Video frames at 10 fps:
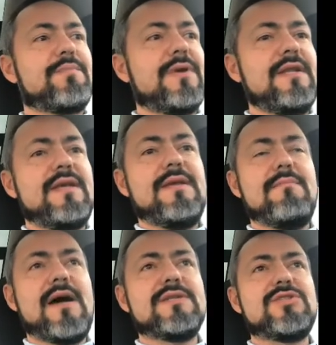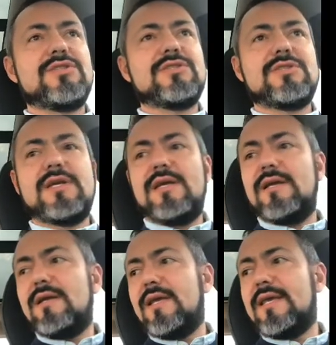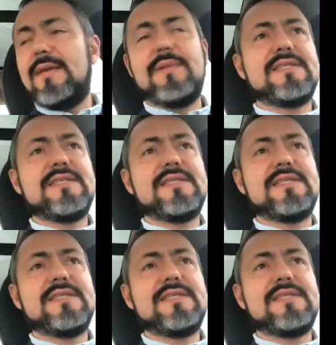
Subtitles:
pretty much equipped.